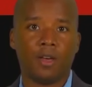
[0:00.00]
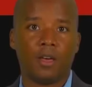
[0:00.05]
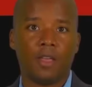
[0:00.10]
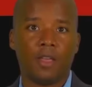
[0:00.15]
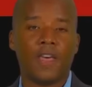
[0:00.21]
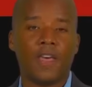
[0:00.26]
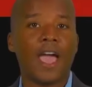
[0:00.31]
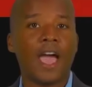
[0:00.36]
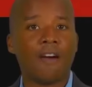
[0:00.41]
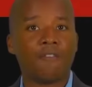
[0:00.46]

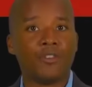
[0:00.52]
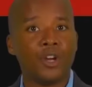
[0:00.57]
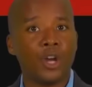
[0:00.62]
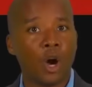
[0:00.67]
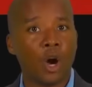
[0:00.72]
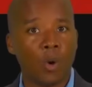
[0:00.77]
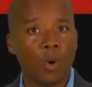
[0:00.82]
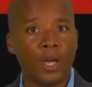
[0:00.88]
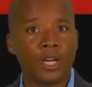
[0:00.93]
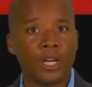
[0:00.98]
They have
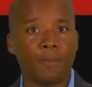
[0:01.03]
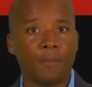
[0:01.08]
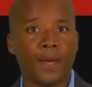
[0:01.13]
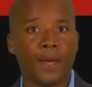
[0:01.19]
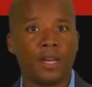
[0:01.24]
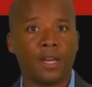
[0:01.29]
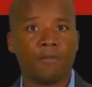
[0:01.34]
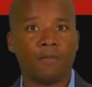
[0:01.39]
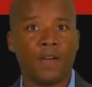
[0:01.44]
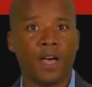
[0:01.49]
no
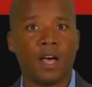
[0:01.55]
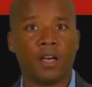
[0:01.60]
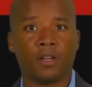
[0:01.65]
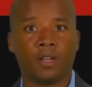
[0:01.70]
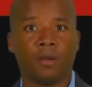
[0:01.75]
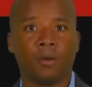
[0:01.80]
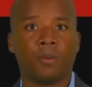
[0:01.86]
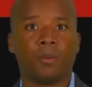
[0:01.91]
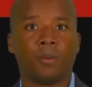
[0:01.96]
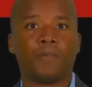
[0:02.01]
independent
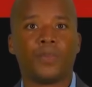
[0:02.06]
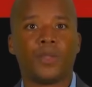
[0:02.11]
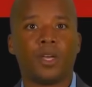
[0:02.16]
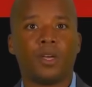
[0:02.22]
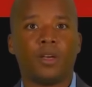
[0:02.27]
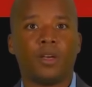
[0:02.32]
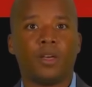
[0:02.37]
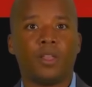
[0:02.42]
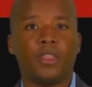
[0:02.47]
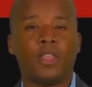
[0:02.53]
value.
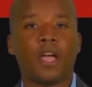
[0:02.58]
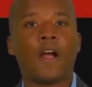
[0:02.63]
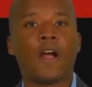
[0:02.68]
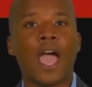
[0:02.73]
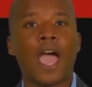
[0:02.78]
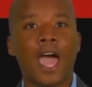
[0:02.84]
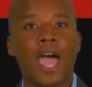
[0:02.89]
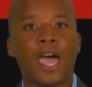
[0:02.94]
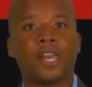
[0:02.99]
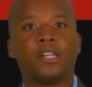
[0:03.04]
They are
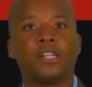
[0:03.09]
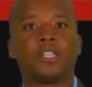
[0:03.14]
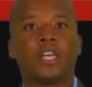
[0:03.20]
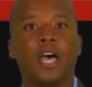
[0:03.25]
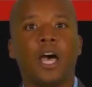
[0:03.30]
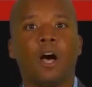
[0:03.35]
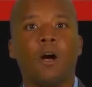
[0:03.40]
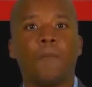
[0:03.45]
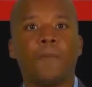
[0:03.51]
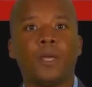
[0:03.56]
added to
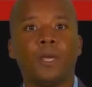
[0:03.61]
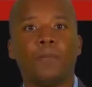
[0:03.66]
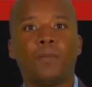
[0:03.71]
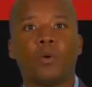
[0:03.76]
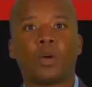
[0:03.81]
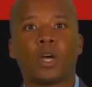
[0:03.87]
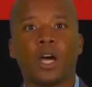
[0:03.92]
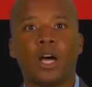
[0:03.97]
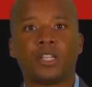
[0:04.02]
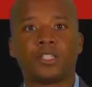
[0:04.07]
help
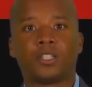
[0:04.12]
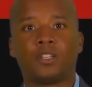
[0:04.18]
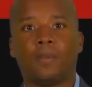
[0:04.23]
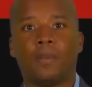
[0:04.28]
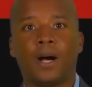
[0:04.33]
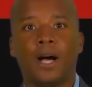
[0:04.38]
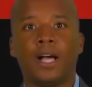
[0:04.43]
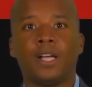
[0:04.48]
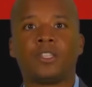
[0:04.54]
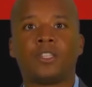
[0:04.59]
people
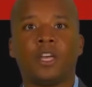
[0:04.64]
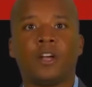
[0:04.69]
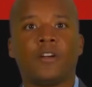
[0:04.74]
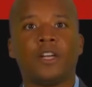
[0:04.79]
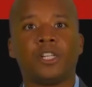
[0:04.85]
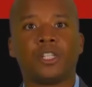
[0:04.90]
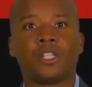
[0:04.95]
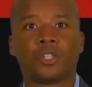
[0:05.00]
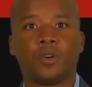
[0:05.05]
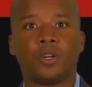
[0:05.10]
customize their
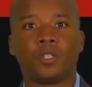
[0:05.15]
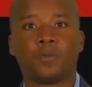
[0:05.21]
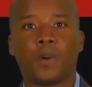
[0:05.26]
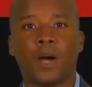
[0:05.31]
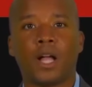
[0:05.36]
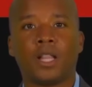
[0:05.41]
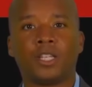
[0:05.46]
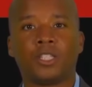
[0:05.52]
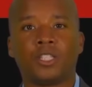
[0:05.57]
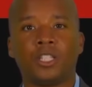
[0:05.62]
insurance
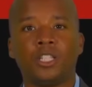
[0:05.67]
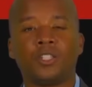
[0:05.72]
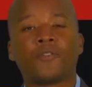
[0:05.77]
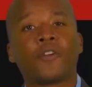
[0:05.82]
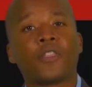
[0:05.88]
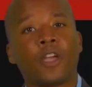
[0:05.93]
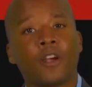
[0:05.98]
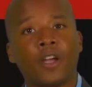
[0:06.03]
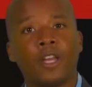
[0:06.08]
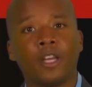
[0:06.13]
policies for
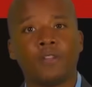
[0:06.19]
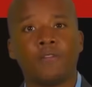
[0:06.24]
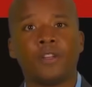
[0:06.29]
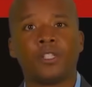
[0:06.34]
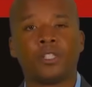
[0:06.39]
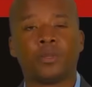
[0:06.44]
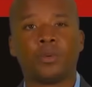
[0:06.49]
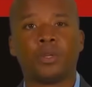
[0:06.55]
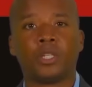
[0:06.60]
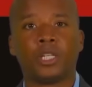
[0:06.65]
their
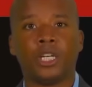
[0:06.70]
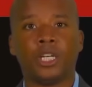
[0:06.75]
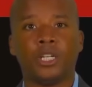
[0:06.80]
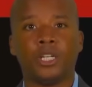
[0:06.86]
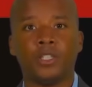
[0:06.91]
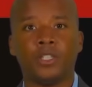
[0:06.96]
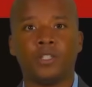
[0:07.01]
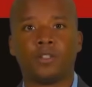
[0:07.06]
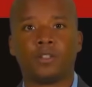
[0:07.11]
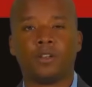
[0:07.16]
individual
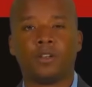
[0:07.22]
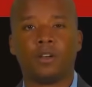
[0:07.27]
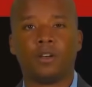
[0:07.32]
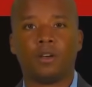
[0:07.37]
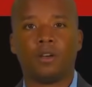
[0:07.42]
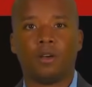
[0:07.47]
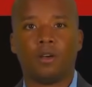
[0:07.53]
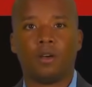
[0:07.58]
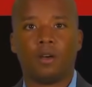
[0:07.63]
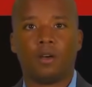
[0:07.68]
needs.
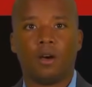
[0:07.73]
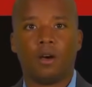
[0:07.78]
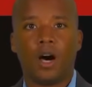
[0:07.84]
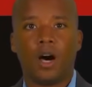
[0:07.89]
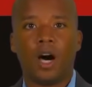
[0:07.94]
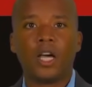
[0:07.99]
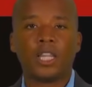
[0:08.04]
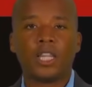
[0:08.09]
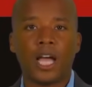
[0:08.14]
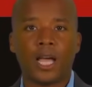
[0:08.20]

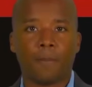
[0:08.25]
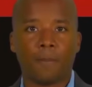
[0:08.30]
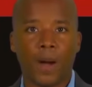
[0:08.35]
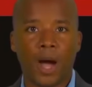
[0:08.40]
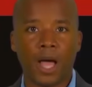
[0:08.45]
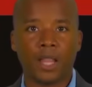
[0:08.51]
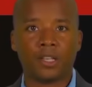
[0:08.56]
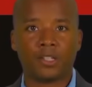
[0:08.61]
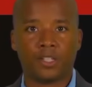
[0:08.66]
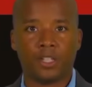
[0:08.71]
Unlike
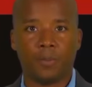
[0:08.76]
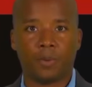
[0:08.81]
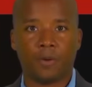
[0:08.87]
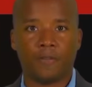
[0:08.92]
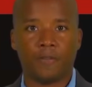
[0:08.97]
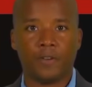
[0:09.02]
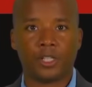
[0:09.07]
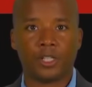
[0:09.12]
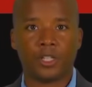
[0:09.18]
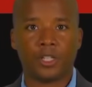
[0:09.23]
policy
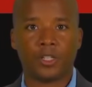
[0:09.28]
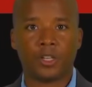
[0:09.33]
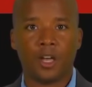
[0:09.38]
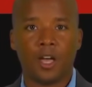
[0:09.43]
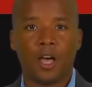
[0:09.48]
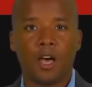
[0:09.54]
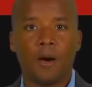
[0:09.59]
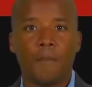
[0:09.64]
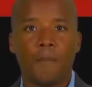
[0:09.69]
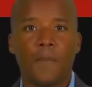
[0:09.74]
provisions,
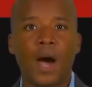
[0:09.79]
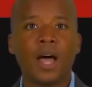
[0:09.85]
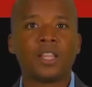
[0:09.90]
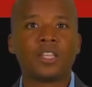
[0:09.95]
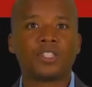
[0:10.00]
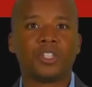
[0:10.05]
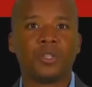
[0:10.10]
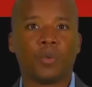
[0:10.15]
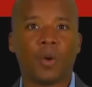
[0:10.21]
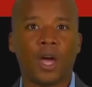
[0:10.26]

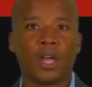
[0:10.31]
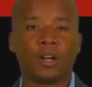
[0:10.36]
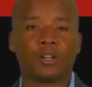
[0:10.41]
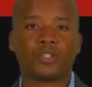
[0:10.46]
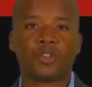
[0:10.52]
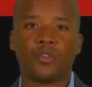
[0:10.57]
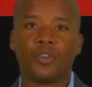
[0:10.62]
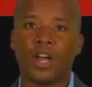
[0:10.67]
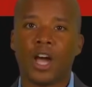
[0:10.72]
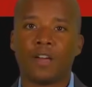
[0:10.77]
policy riders
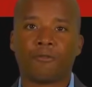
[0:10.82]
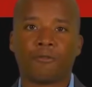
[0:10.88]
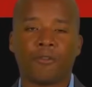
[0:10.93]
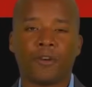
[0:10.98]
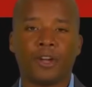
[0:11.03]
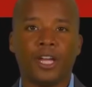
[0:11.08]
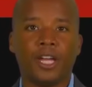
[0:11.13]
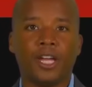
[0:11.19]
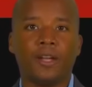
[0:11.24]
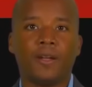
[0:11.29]
are not
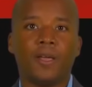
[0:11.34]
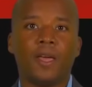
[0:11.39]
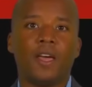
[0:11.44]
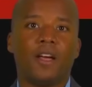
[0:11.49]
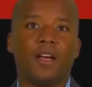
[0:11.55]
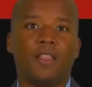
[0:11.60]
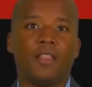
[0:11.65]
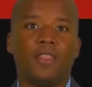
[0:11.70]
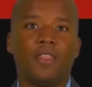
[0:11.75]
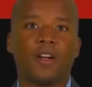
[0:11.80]
free.
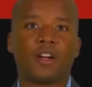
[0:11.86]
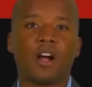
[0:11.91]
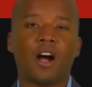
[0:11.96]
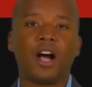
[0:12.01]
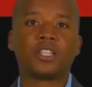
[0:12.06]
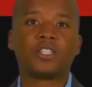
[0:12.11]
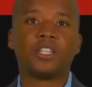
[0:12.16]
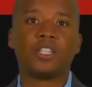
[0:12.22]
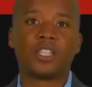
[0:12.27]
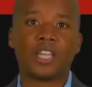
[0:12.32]
Their
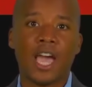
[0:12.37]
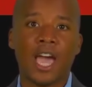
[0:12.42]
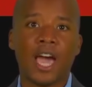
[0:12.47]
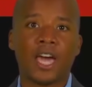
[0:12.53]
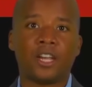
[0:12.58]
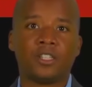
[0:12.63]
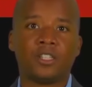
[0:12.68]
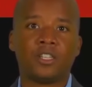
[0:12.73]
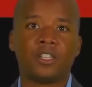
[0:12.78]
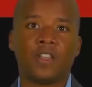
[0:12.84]
cost is
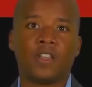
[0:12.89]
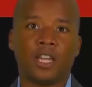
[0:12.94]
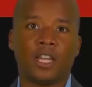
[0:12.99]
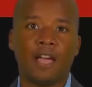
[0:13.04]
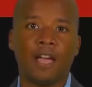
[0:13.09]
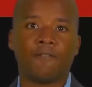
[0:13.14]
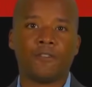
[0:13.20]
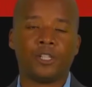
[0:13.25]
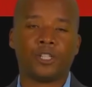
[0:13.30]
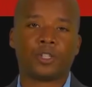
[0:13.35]
added to the
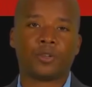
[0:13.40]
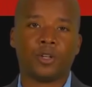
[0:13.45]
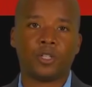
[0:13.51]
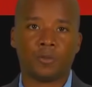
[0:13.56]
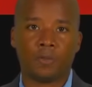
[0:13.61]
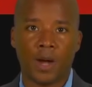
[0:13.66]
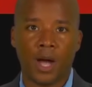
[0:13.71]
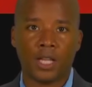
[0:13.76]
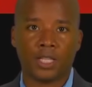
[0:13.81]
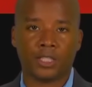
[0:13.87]
life insurance
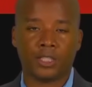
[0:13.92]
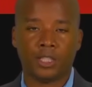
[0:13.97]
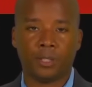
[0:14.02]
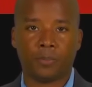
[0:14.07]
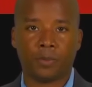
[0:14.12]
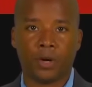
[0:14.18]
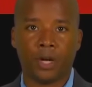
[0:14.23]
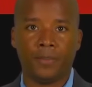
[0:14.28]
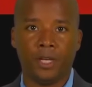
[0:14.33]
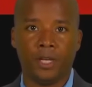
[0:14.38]
policy
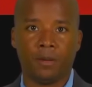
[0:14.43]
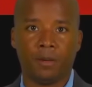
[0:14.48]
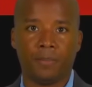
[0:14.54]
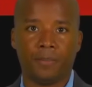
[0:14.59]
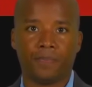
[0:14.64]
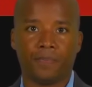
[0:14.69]
premium.